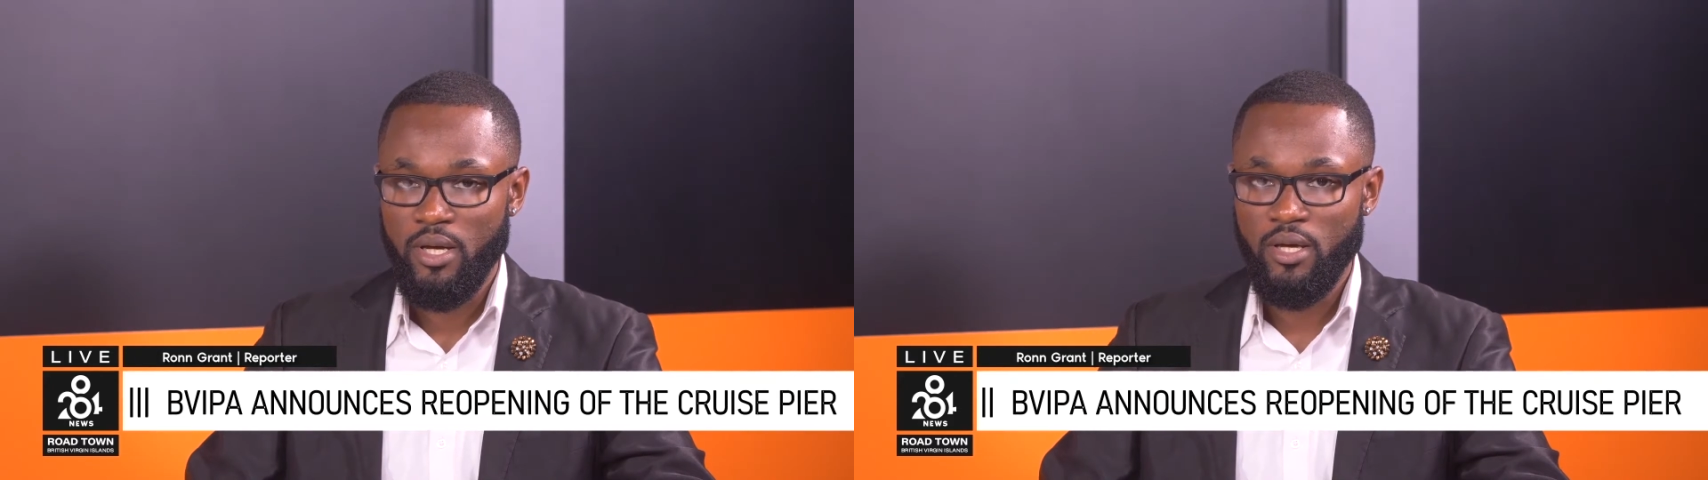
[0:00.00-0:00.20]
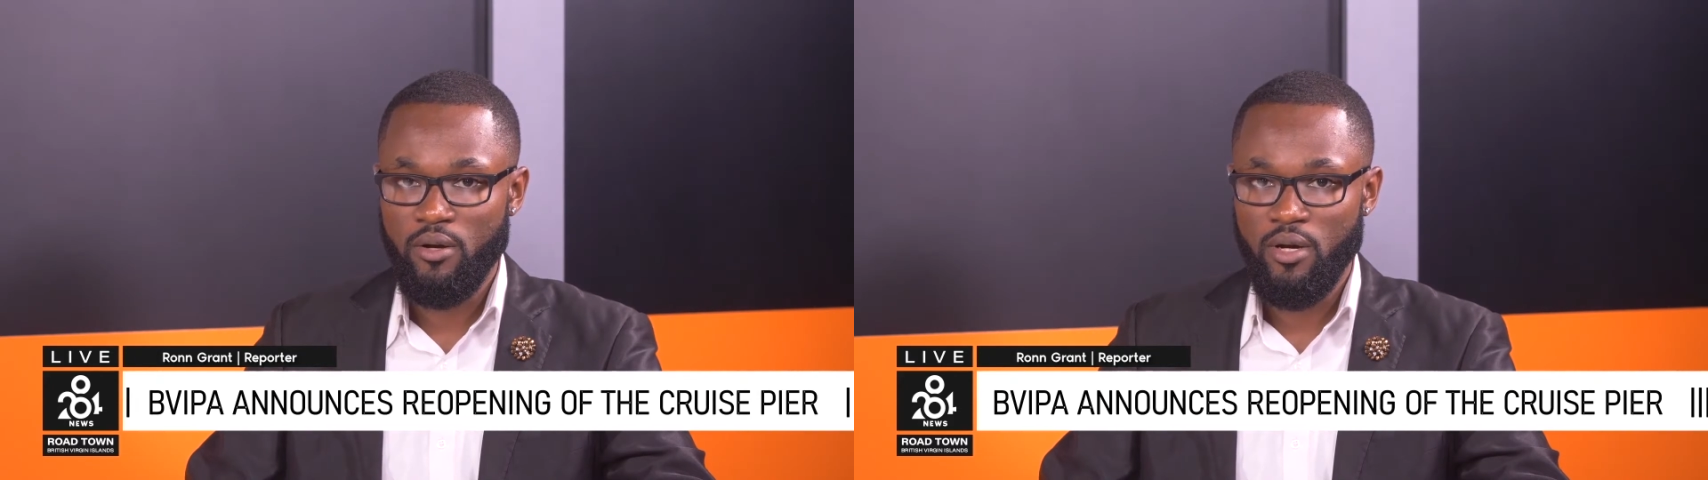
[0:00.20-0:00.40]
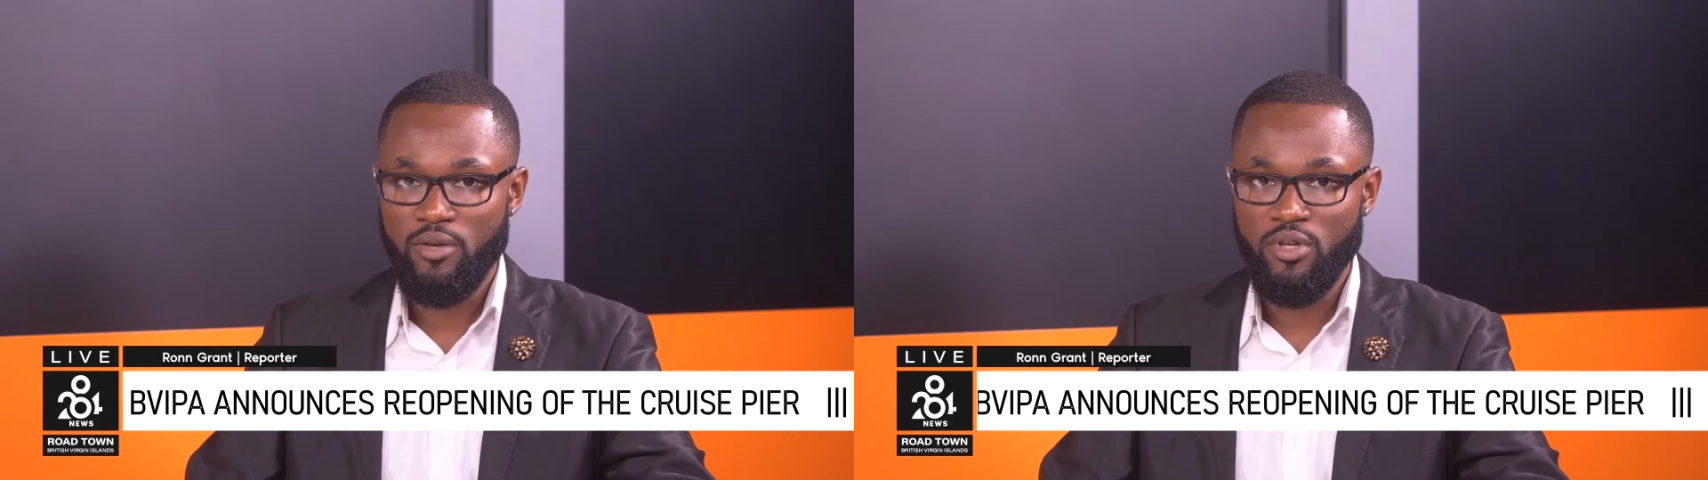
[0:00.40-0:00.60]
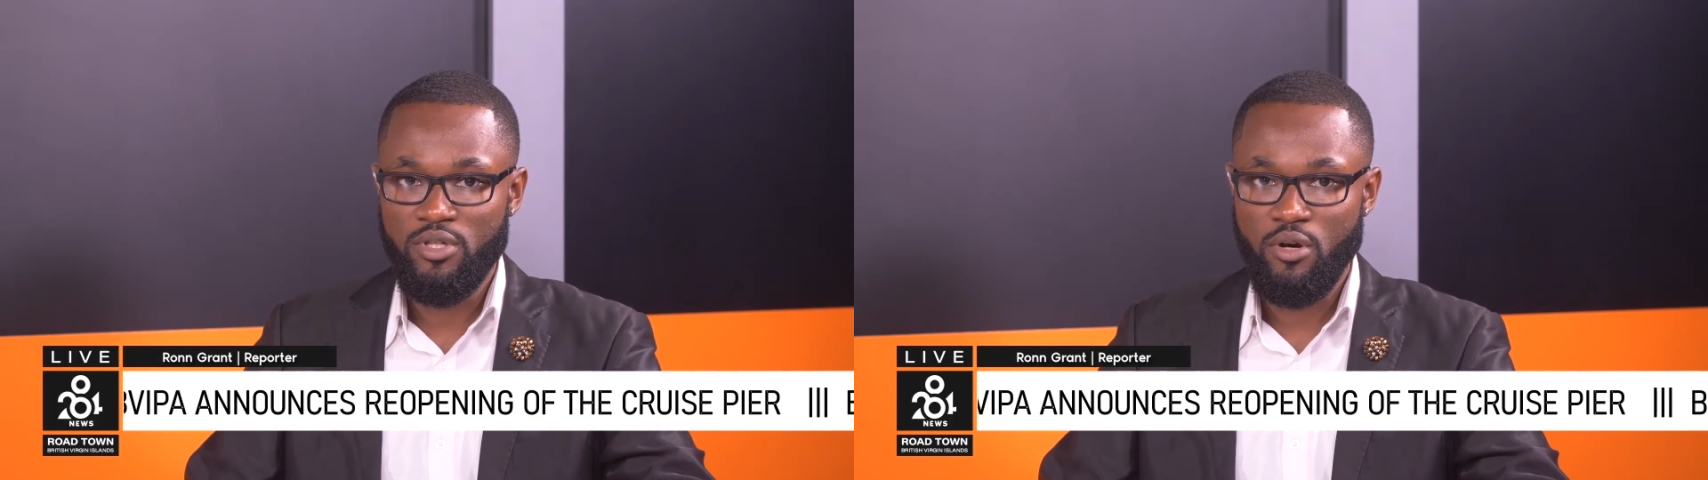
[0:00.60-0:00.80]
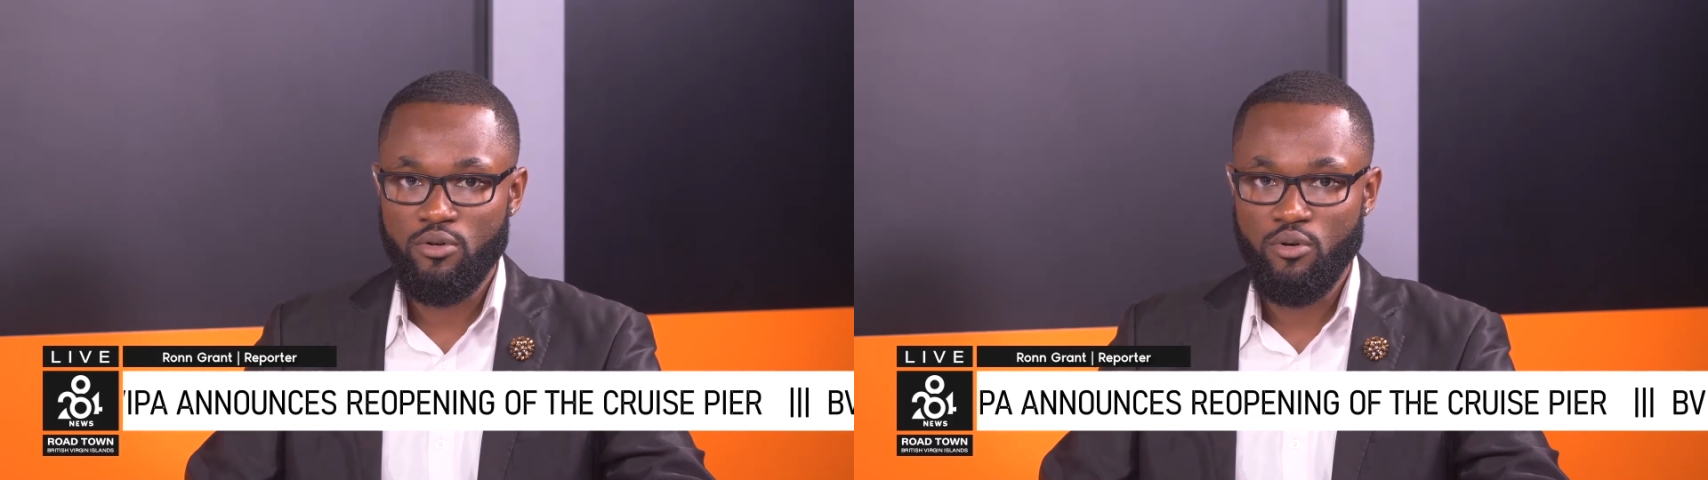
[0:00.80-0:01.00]
here in the
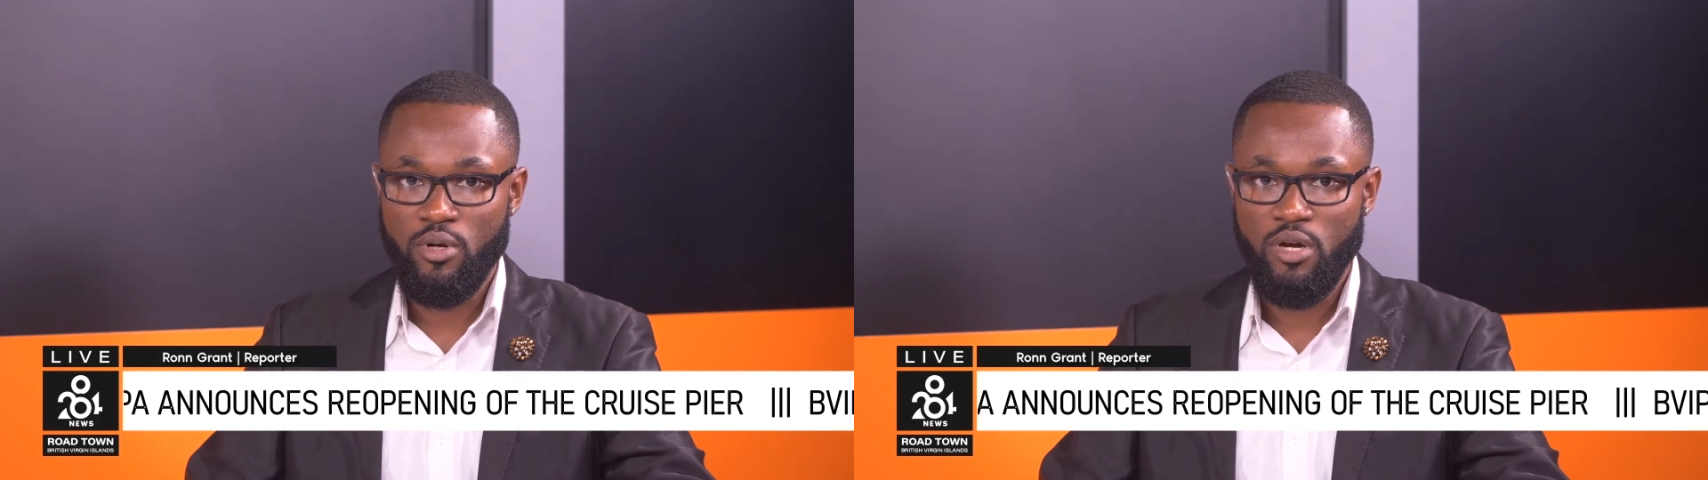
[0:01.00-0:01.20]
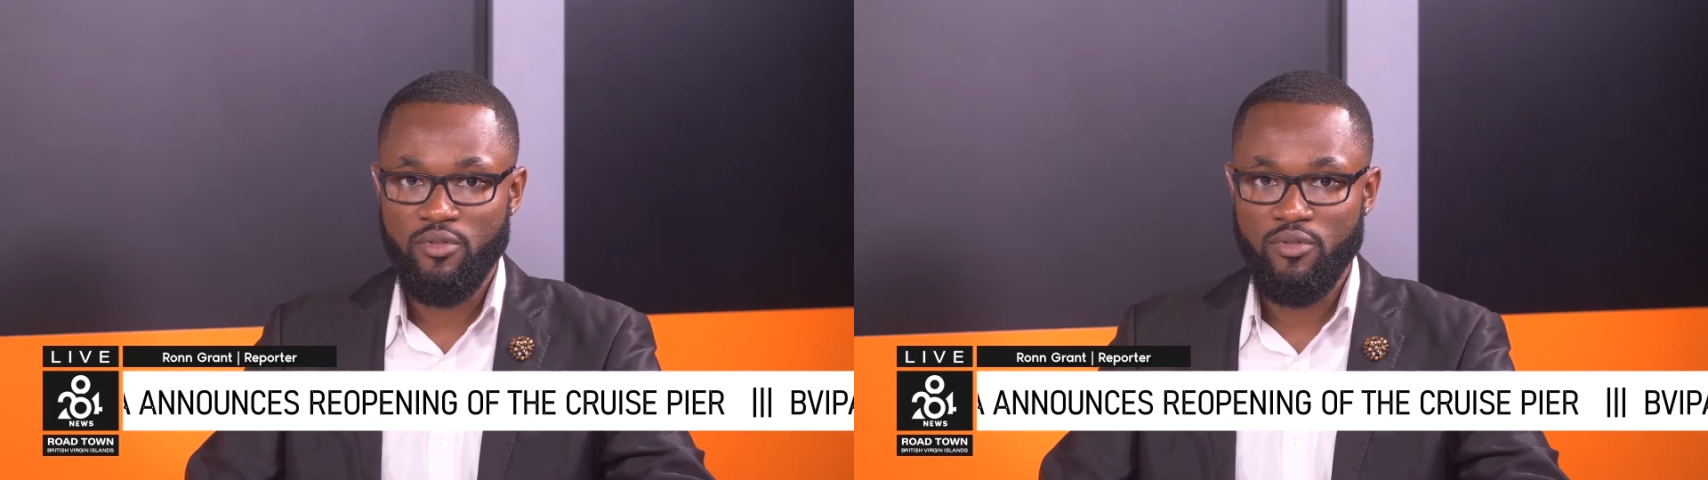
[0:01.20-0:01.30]
territory